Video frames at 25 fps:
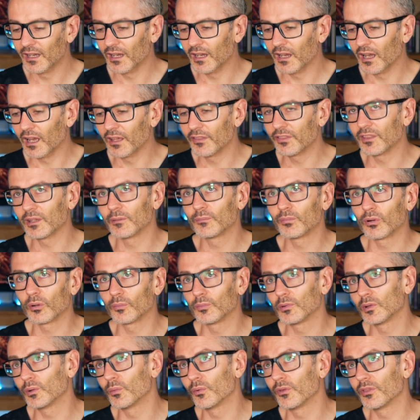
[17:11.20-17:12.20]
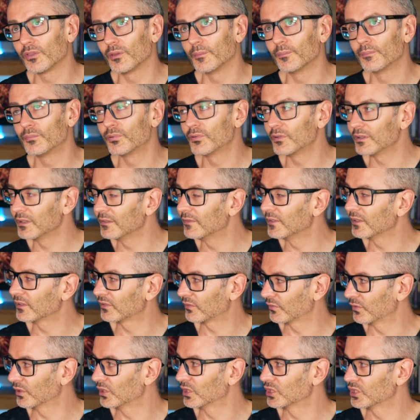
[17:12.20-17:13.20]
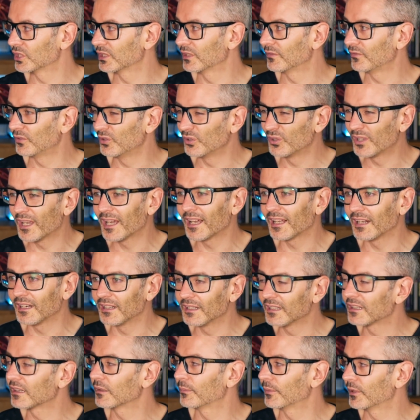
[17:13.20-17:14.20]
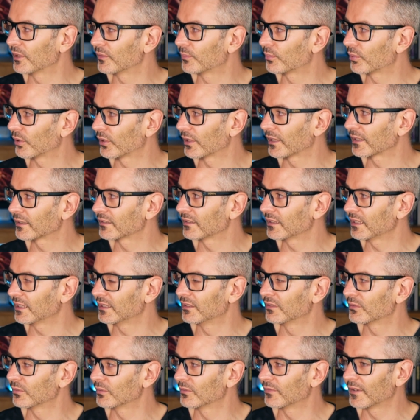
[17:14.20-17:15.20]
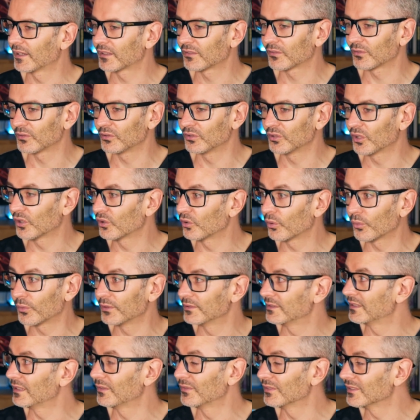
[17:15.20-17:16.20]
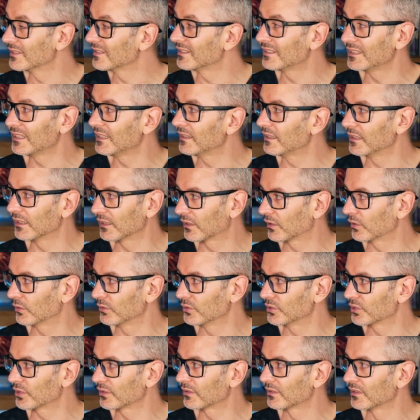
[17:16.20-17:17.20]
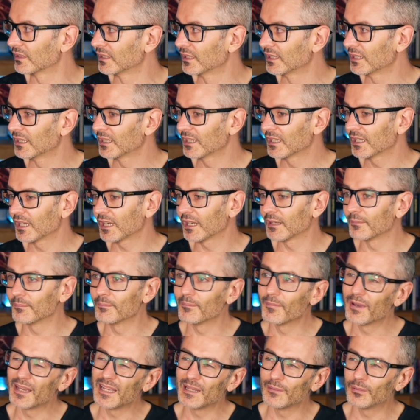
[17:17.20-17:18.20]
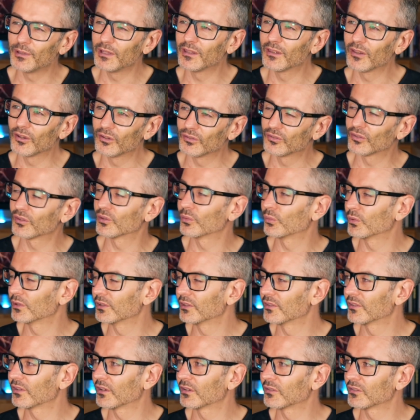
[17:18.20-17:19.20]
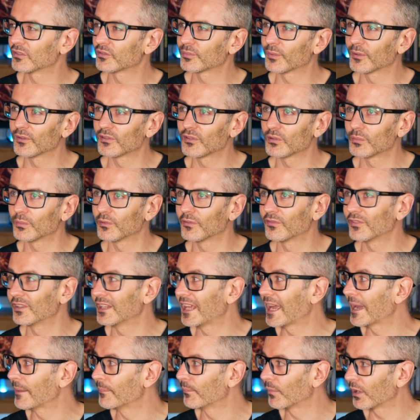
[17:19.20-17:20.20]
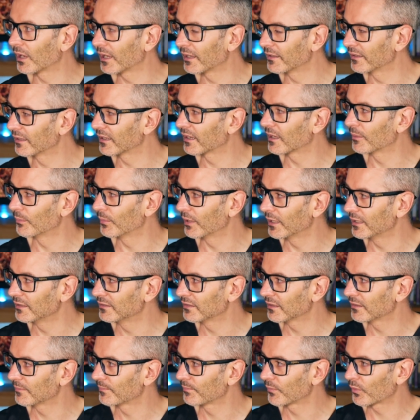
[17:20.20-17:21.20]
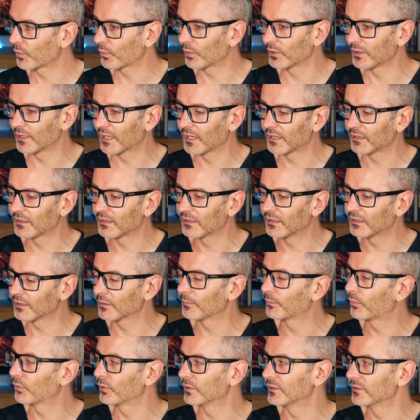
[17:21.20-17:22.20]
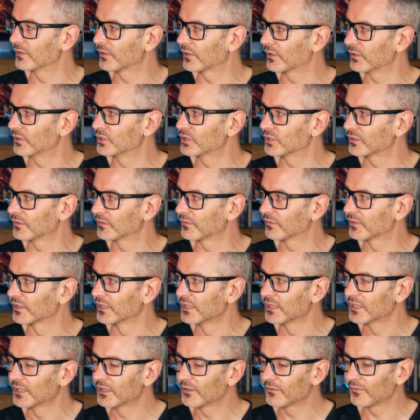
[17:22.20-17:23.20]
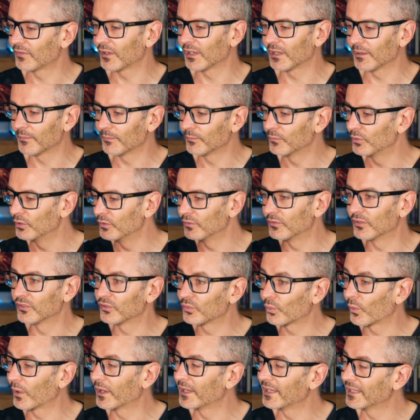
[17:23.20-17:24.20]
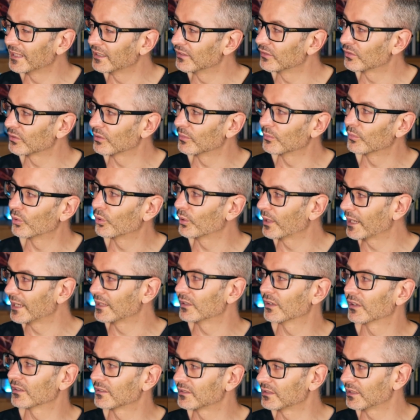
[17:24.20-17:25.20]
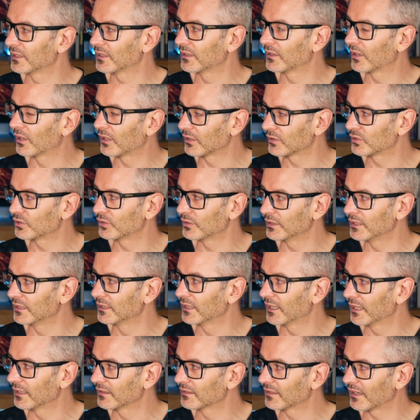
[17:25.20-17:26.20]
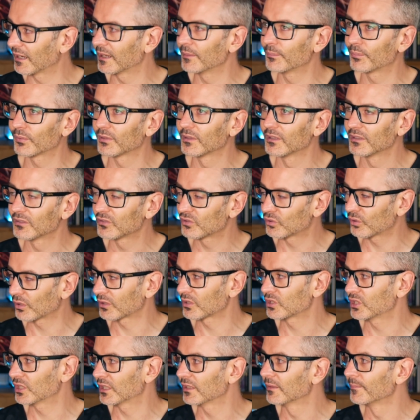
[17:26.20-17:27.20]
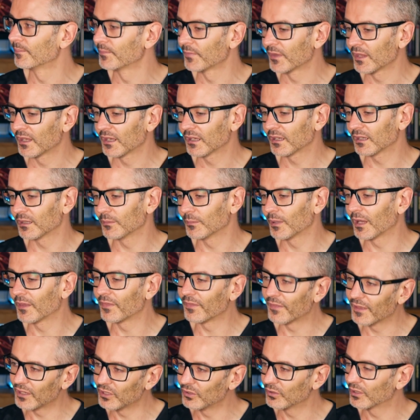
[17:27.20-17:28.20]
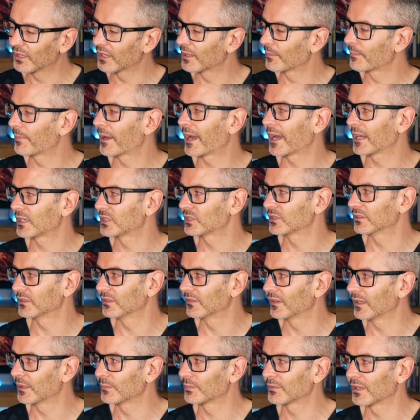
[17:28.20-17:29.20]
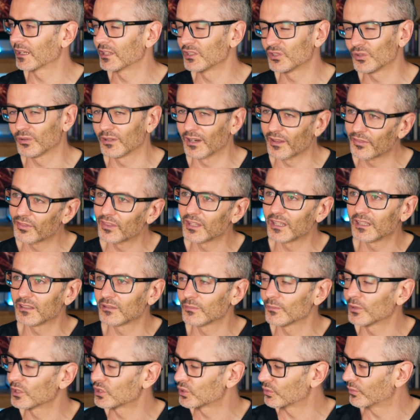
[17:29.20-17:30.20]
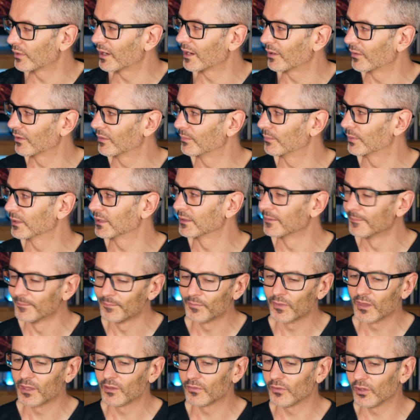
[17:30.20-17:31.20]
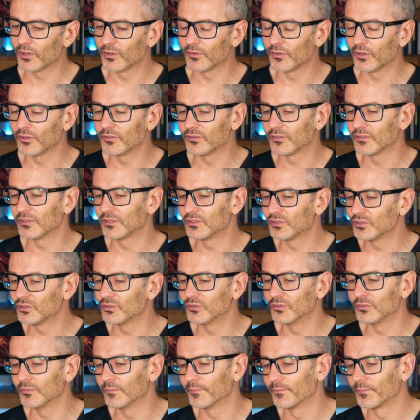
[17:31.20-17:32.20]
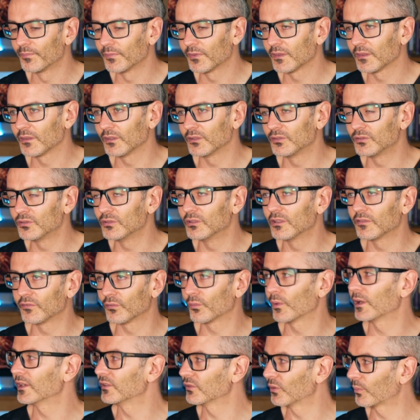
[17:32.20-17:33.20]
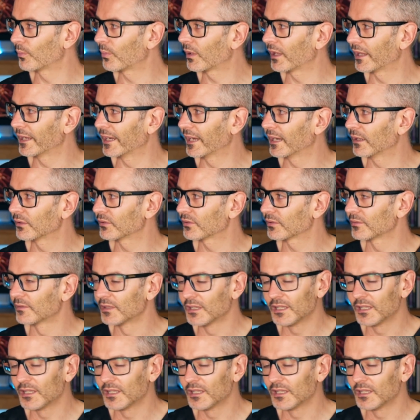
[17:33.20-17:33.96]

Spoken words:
I think probably with the previous version, if you get a little bit of product into a vessel, you don't always even see the occlusion. And maybe those are the ones that are responsible for the emboli that come later when that little point occlusion of filler moves its way into a more end artery type structure, and then you get a patch that develops later on. I think it's much rarer, but those are the two different ways it'll play out.